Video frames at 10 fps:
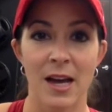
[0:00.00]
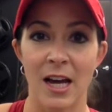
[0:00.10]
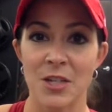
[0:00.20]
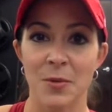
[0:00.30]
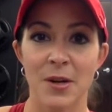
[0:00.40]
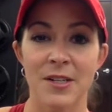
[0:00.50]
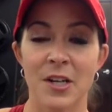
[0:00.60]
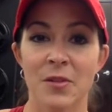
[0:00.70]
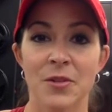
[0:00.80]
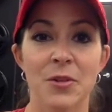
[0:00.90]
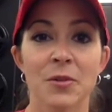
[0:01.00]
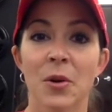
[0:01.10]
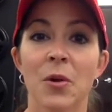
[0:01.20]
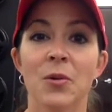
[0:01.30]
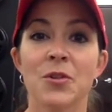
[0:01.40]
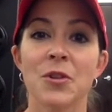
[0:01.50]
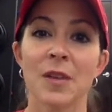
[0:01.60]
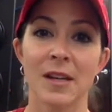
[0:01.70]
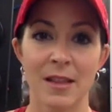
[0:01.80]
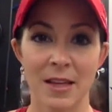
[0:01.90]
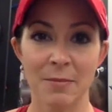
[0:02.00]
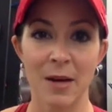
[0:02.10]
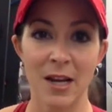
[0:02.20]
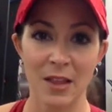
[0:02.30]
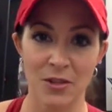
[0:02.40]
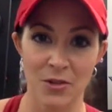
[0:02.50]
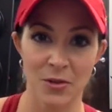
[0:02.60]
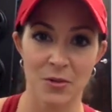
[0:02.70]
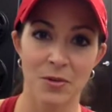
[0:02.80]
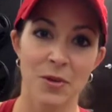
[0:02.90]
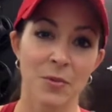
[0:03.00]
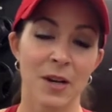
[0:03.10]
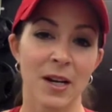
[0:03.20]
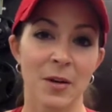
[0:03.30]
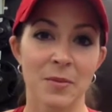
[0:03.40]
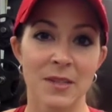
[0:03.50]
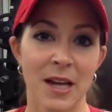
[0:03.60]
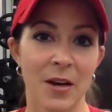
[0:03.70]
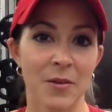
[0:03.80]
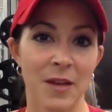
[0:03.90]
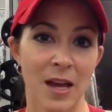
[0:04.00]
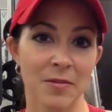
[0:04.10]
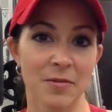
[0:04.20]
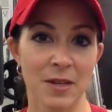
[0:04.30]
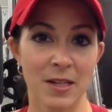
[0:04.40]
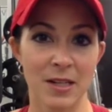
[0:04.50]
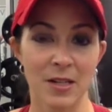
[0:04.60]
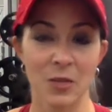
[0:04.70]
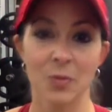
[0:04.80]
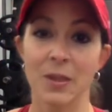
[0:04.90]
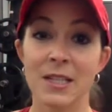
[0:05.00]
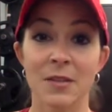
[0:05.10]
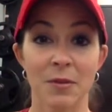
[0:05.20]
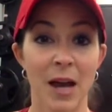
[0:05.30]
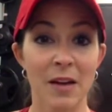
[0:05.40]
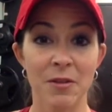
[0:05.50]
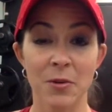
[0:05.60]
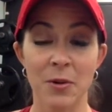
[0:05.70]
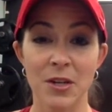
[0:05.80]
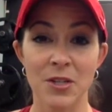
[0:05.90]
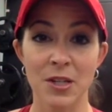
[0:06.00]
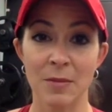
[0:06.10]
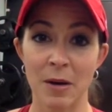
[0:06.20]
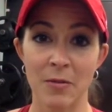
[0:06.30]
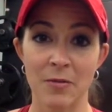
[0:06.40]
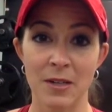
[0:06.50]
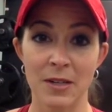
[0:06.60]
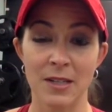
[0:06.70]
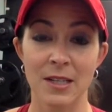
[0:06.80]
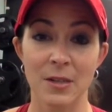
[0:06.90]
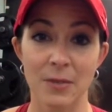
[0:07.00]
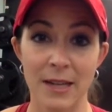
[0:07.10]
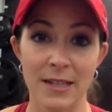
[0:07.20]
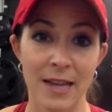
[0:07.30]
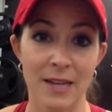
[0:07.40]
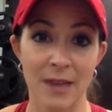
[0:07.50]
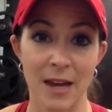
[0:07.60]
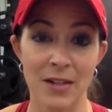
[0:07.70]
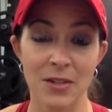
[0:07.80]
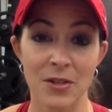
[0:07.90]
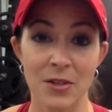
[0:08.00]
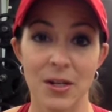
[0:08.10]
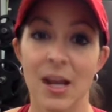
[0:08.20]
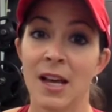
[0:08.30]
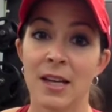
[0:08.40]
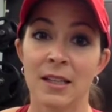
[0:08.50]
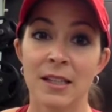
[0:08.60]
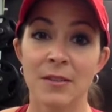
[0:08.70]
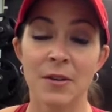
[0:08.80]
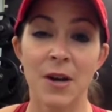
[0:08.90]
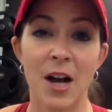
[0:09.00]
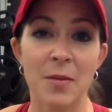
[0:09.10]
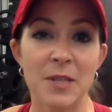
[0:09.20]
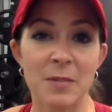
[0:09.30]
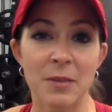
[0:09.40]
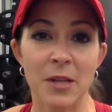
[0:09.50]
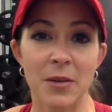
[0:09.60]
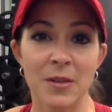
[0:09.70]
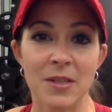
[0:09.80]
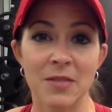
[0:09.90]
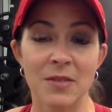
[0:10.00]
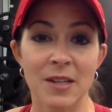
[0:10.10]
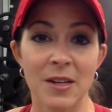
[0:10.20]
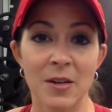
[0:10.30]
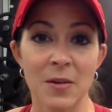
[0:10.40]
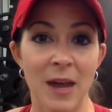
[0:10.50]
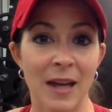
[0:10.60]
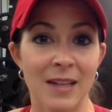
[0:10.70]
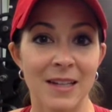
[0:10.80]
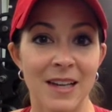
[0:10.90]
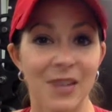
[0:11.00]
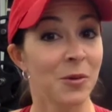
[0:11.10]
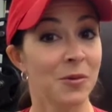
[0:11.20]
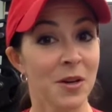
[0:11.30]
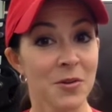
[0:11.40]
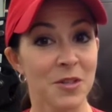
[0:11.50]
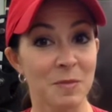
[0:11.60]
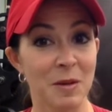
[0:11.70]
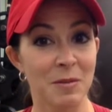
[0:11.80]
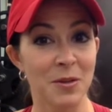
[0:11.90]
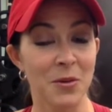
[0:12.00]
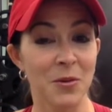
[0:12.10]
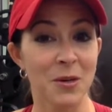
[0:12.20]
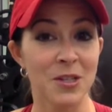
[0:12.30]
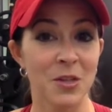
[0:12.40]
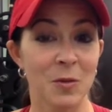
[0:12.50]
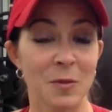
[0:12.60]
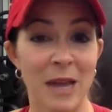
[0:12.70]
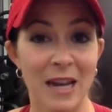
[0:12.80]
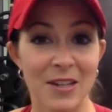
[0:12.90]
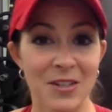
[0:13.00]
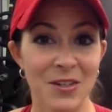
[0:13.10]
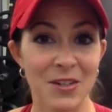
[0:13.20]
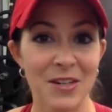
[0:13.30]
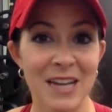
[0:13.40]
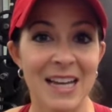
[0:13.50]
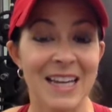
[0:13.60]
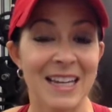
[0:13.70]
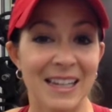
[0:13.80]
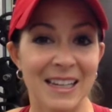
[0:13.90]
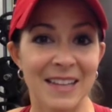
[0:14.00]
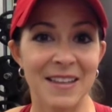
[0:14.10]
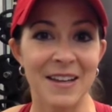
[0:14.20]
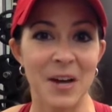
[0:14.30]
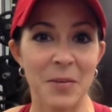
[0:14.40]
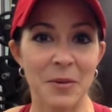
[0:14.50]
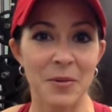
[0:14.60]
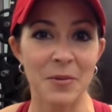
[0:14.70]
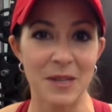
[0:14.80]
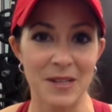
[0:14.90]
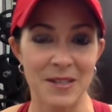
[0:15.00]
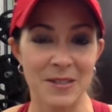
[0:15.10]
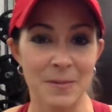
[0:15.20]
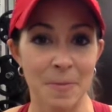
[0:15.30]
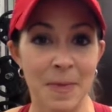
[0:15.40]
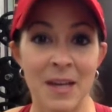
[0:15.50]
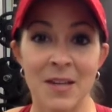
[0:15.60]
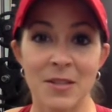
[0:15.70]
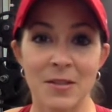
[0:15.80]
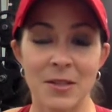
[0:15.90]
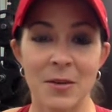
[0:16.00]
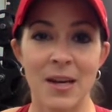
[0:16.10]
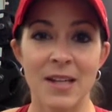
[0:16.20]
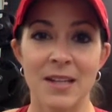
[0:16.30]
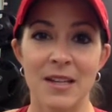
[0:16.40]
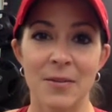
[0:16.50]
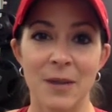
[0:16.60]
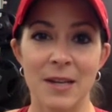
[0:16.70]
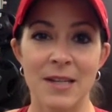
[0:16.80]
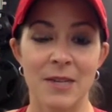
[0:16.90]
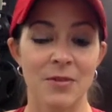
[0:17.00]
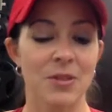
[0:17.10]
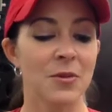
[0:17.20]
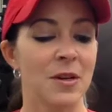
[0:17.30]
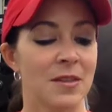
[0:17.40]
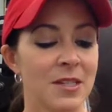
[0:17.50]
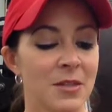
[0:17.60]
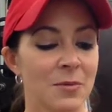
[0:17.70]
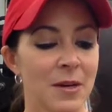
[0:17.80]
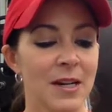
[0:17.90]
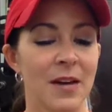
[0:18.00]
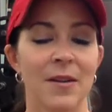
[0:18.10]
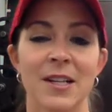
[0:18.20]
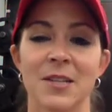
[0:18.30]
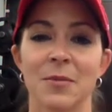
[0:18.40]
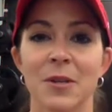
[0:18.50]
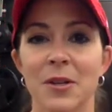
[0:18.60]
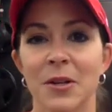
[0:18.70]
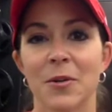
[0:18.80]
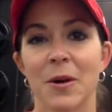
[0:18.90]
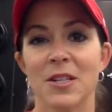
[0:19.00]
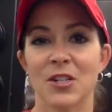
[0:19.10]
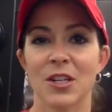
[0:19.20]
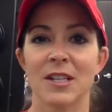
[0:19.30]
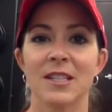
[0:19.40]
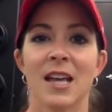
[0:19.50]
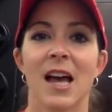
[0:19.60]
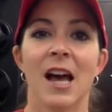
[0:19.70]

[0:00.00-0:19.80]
I swear to tell the truth, the whole truth, and nothing but the truth when it comes to health and fitness. So please, if you have a question about fitness that you'd like to have answered, leave your comments below in this video, and who knows, maybe your question will be answered in the coming weeks. So let's go ahead and get right down to it. This week, I've got some really good questions.